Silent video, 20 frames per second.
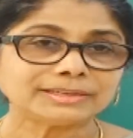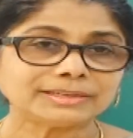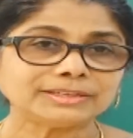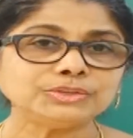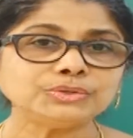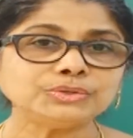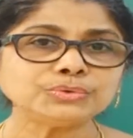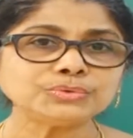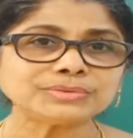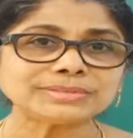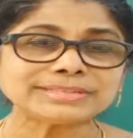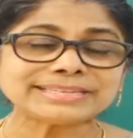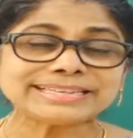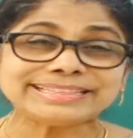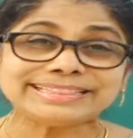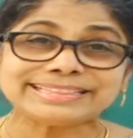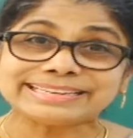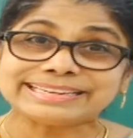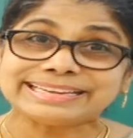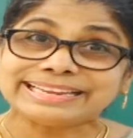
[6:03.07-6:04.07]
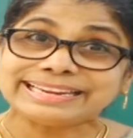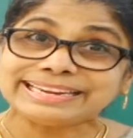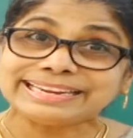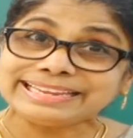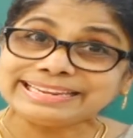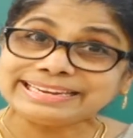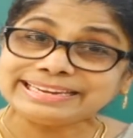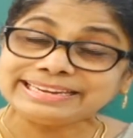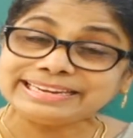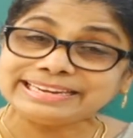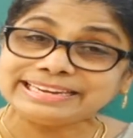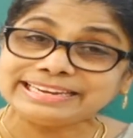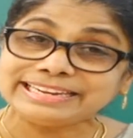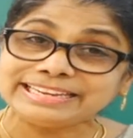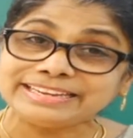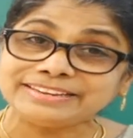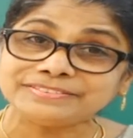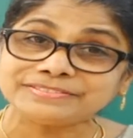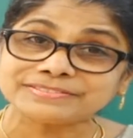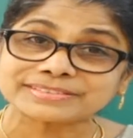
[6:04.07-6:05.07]
you see the green
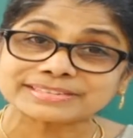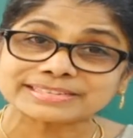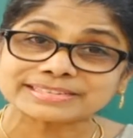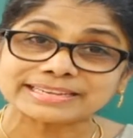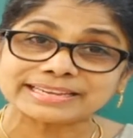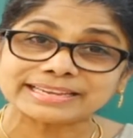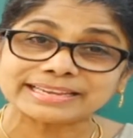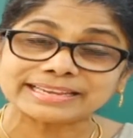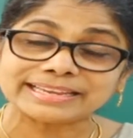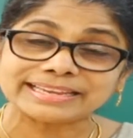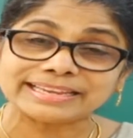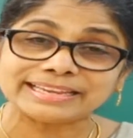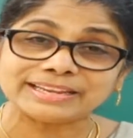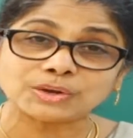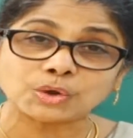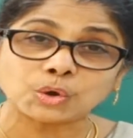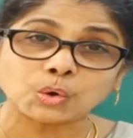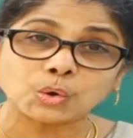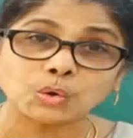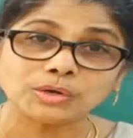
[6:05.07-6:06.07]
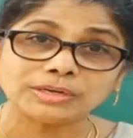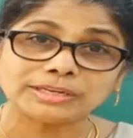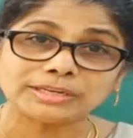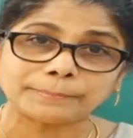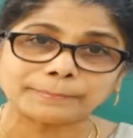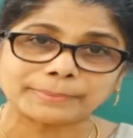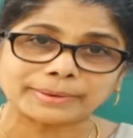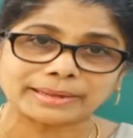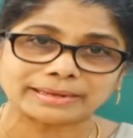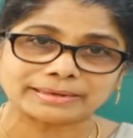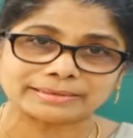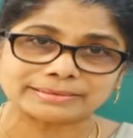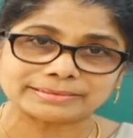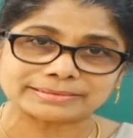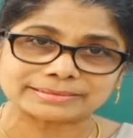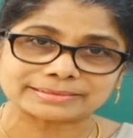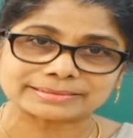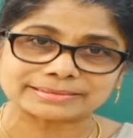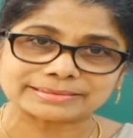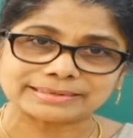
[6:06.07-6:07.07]
leaves in all the
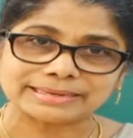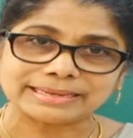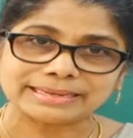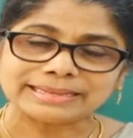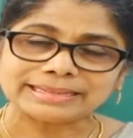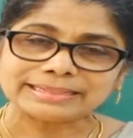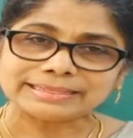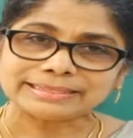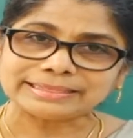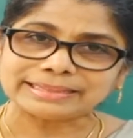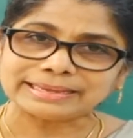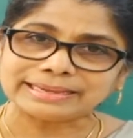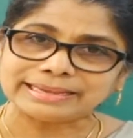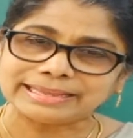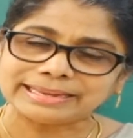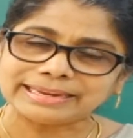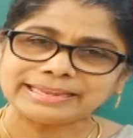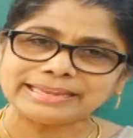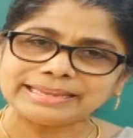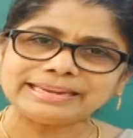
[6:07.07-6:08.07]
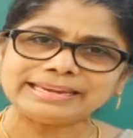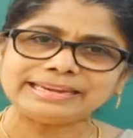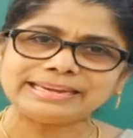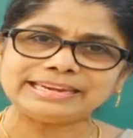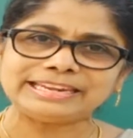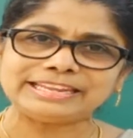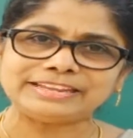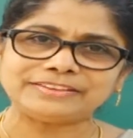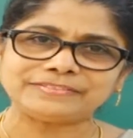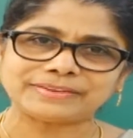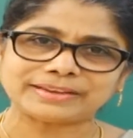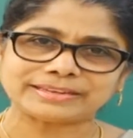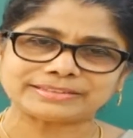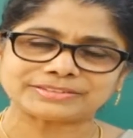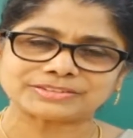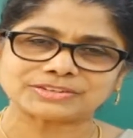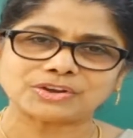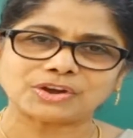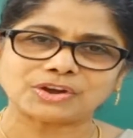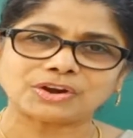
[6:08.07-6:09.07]
plants. The green leaf
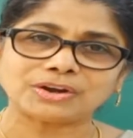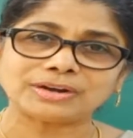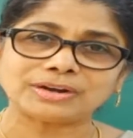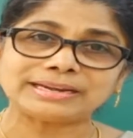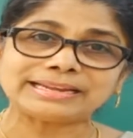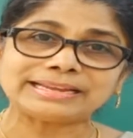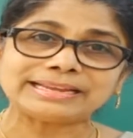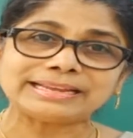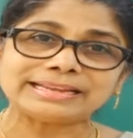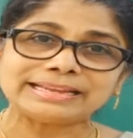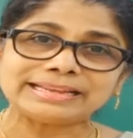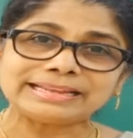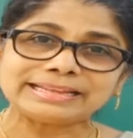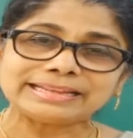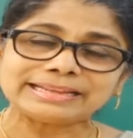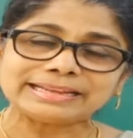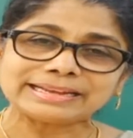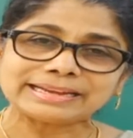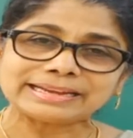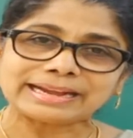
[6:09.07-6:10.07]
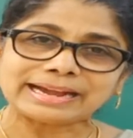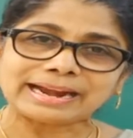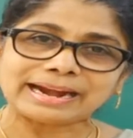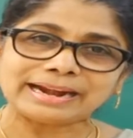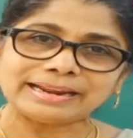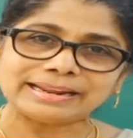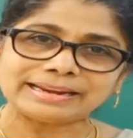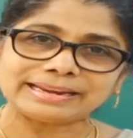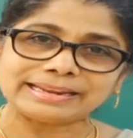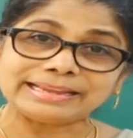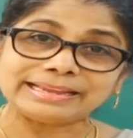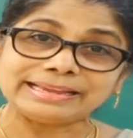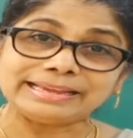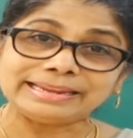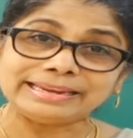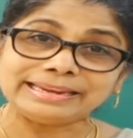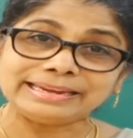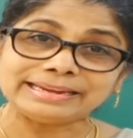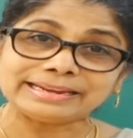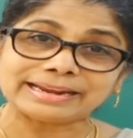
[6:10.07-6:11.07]
has got coloring,
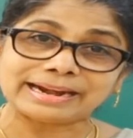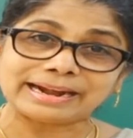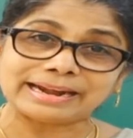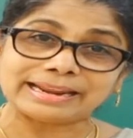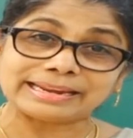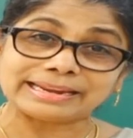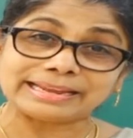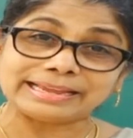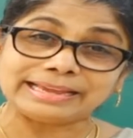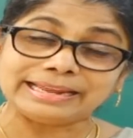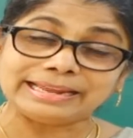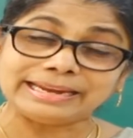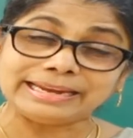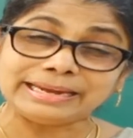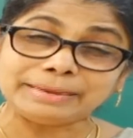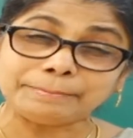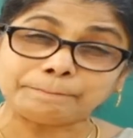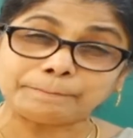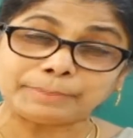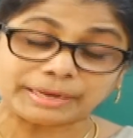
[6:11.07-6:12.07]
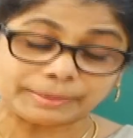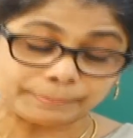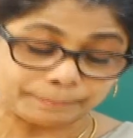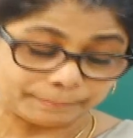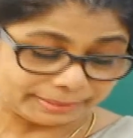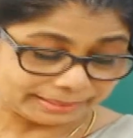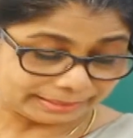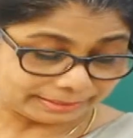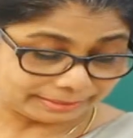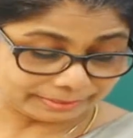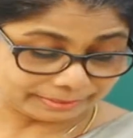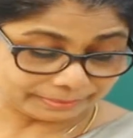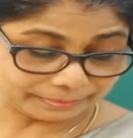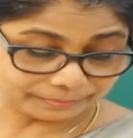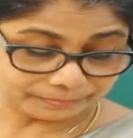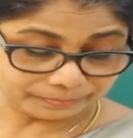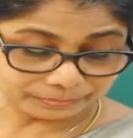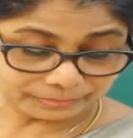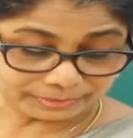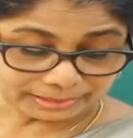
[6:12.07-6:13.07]
green coloring, green pigment.
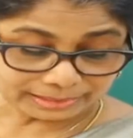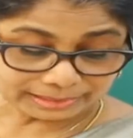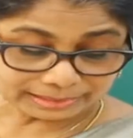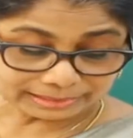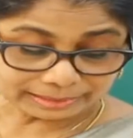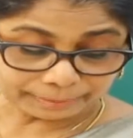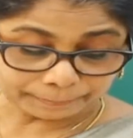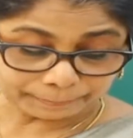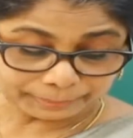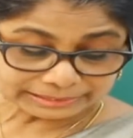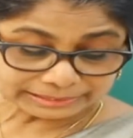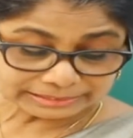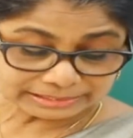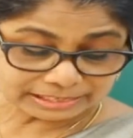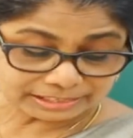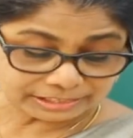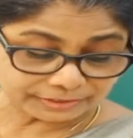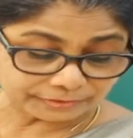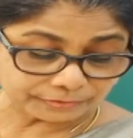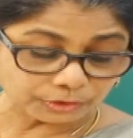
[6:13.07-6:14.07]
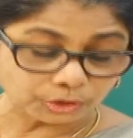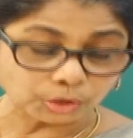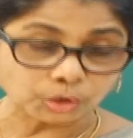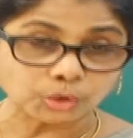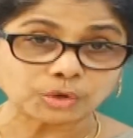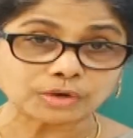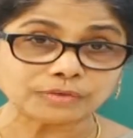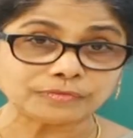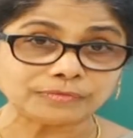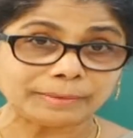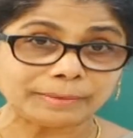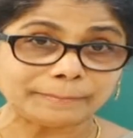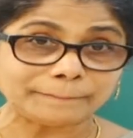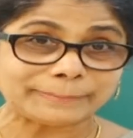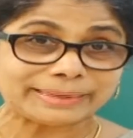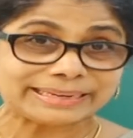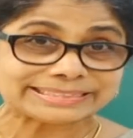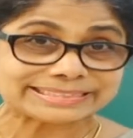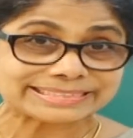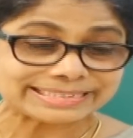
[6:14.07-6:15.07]
The presence of chlorophyll
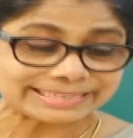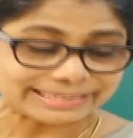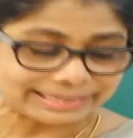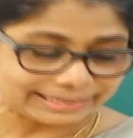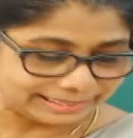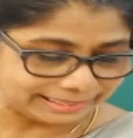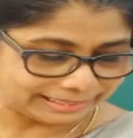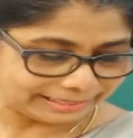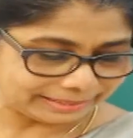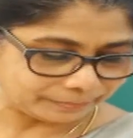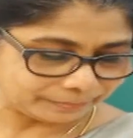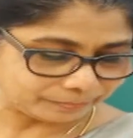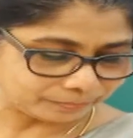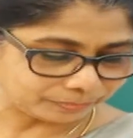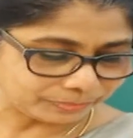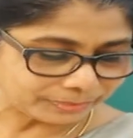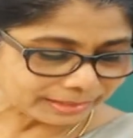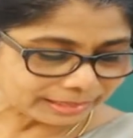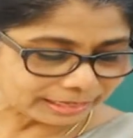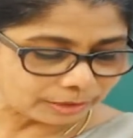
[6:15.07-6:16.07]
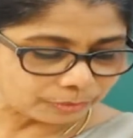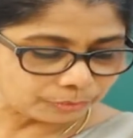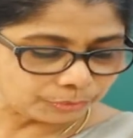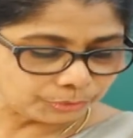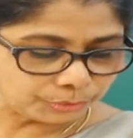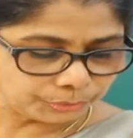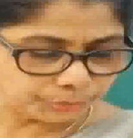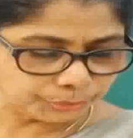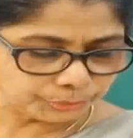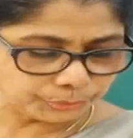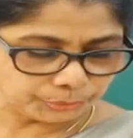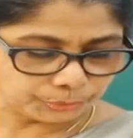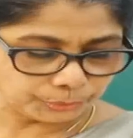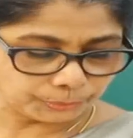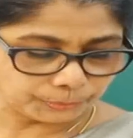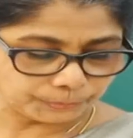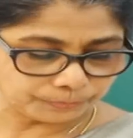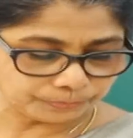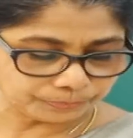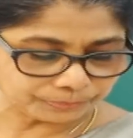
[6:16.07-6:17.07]
makes it green. Now, do you
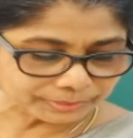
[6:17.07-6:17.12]
know?